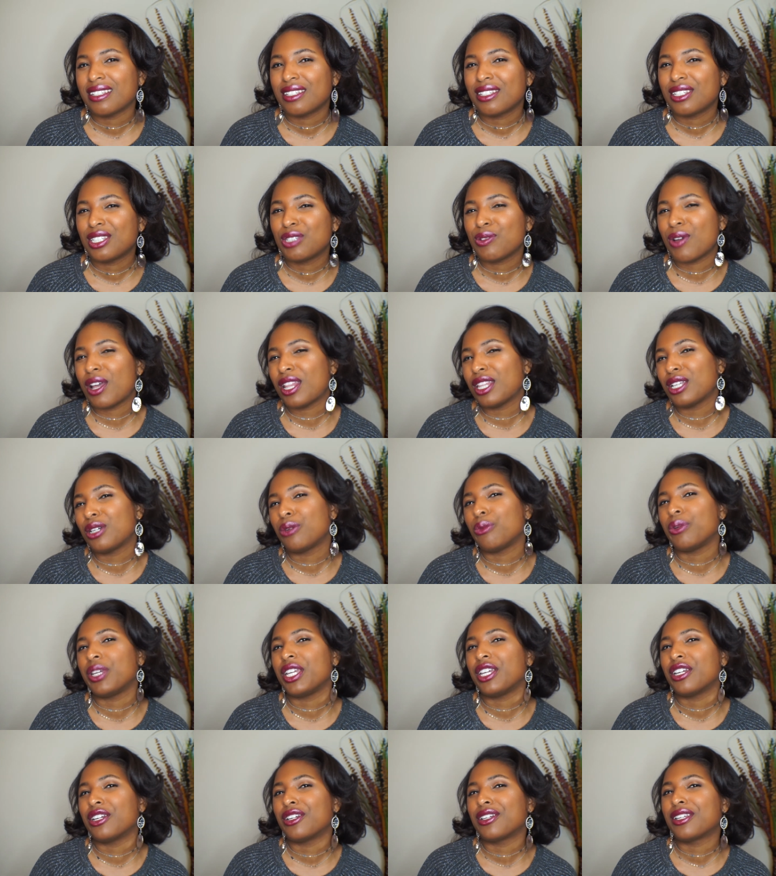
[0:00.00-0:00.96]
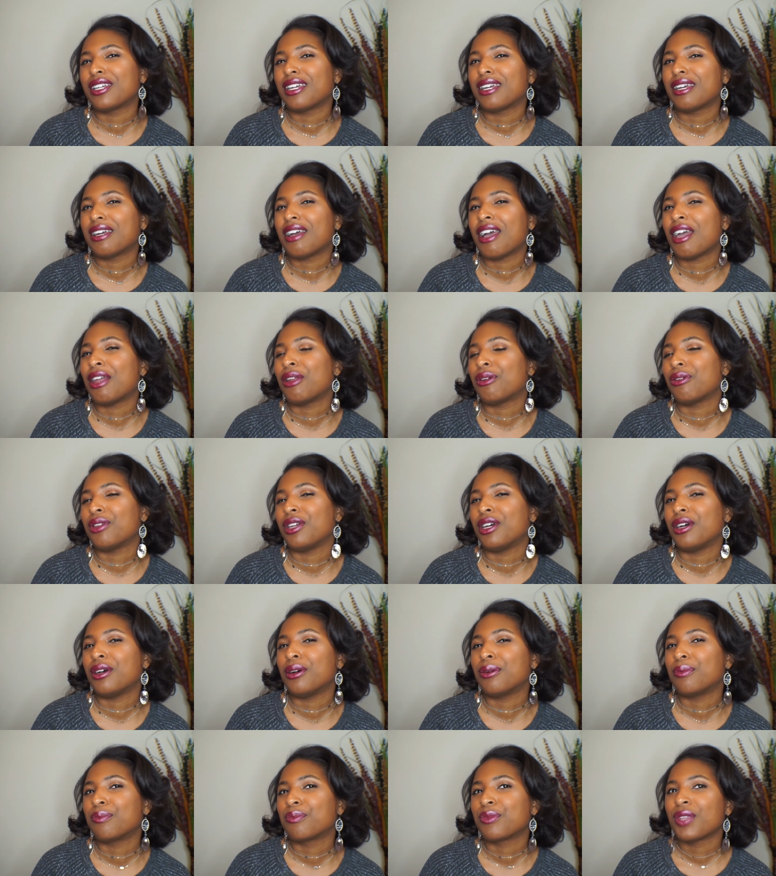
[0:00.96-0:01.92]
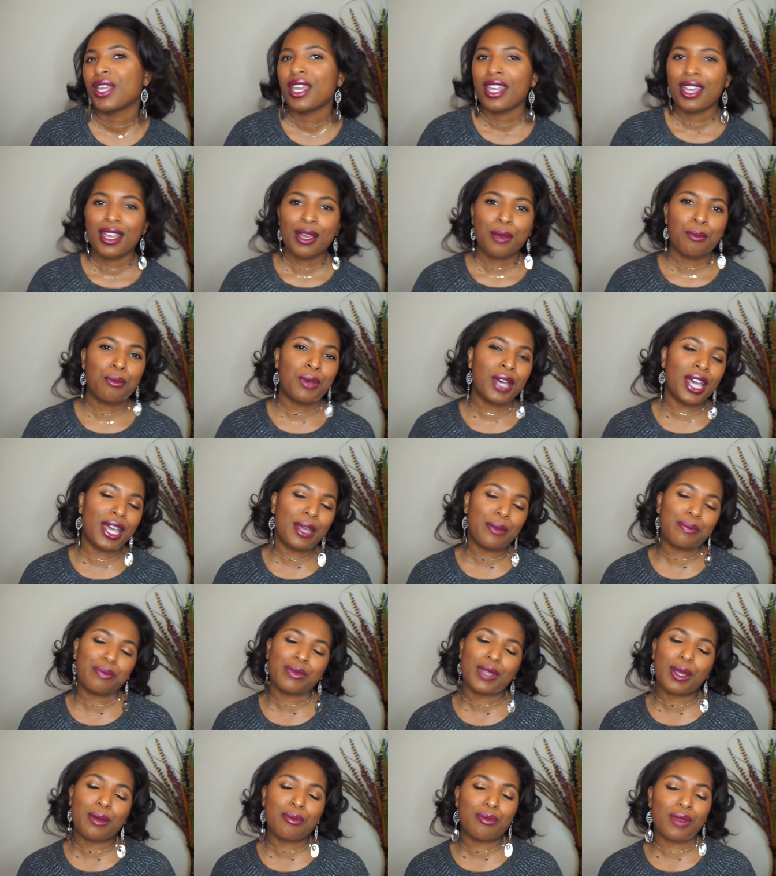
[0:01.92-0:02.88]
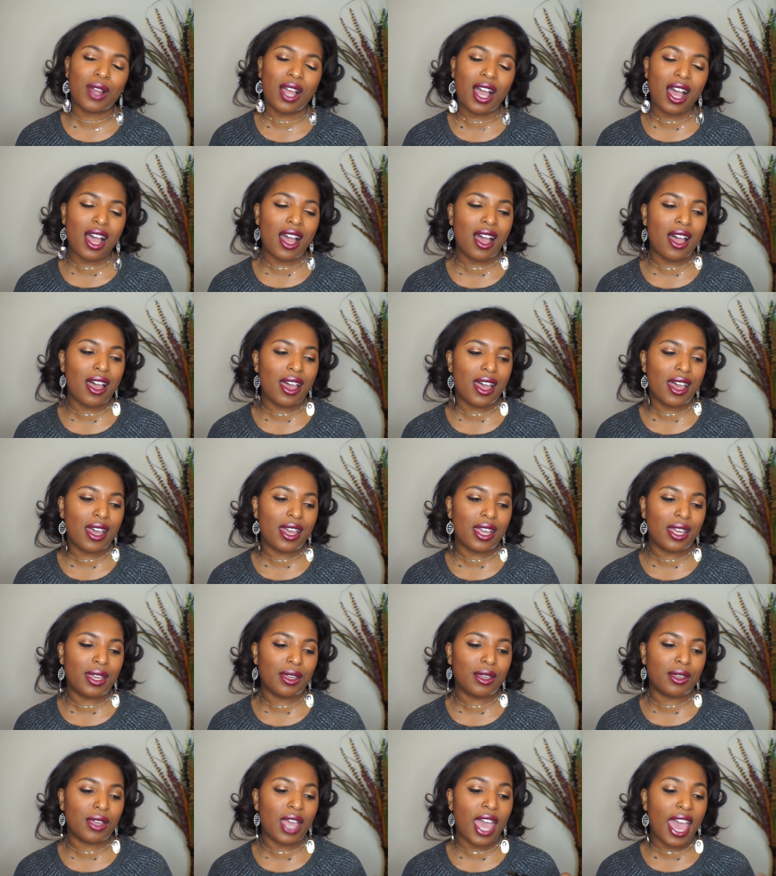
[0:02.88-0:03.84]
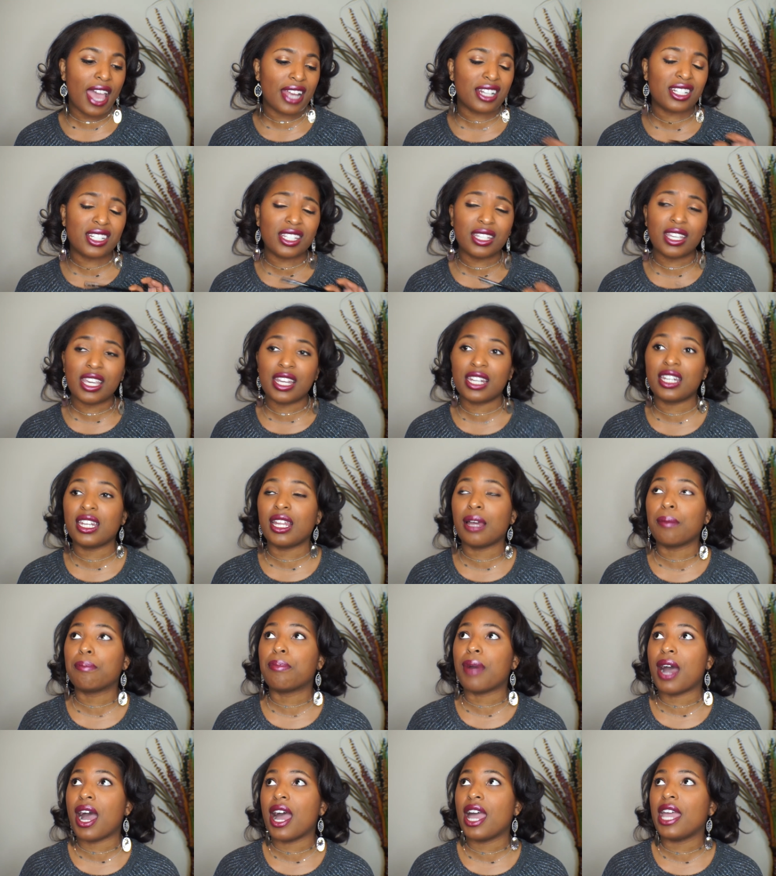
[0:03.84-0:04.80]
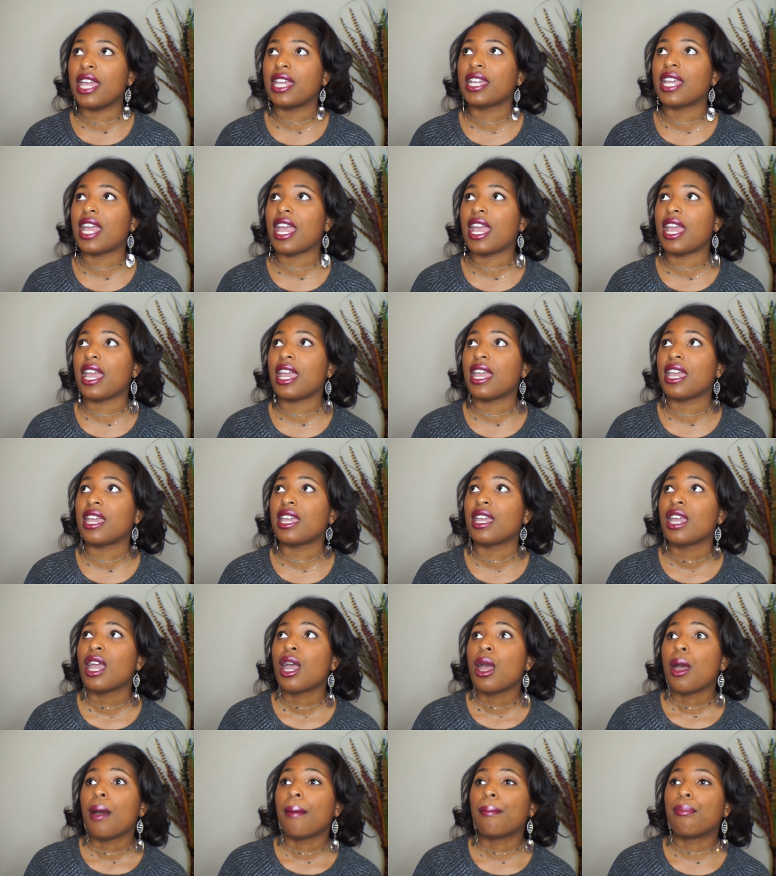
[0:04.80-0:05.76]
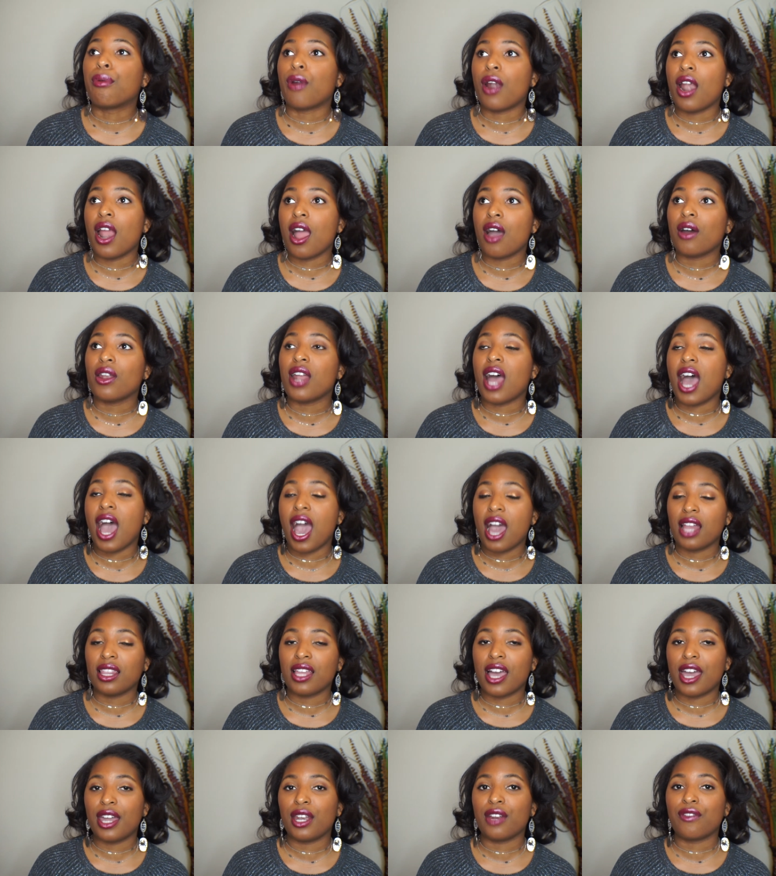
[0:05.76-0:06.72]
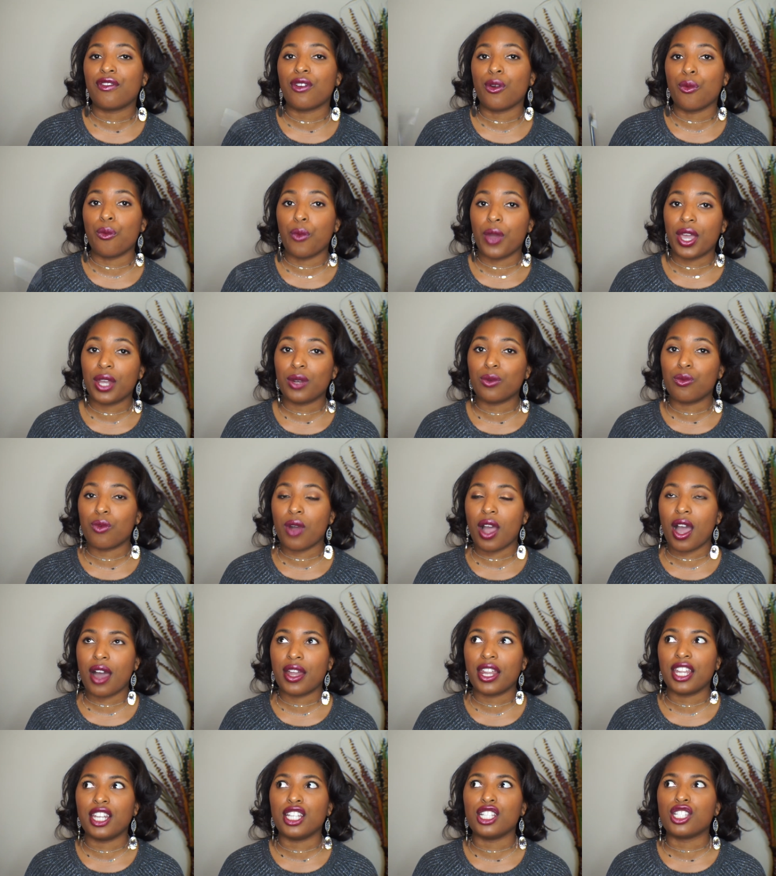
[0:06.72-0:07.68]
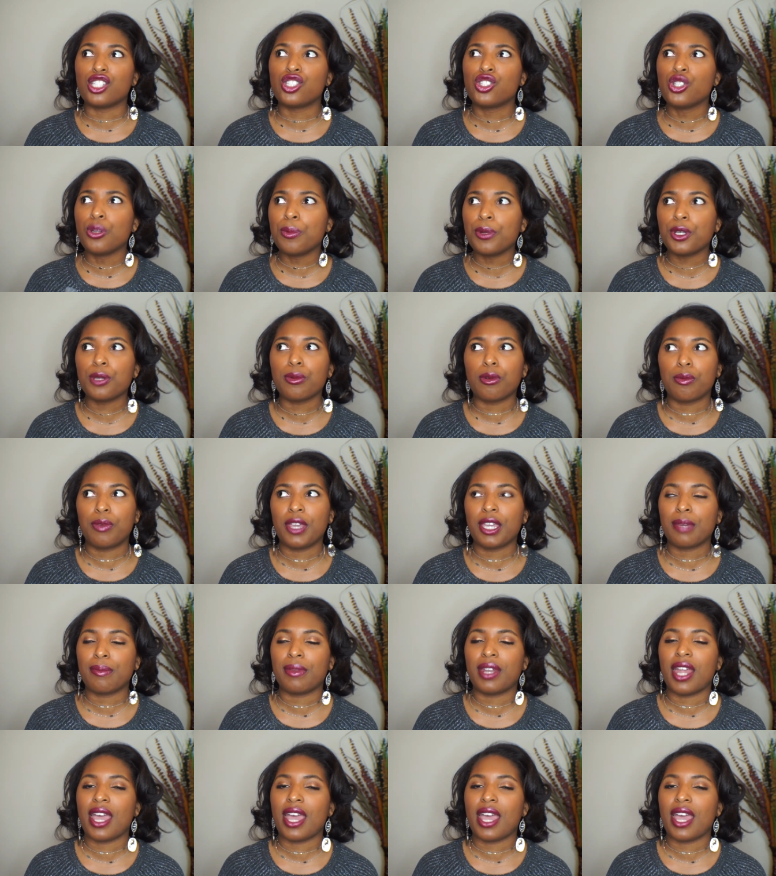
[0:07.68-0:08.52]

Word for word: Do I look weird? I don't know. But I actually ended up buying a brown eyeliner from Wet n Wild, and it's super duper pigmented.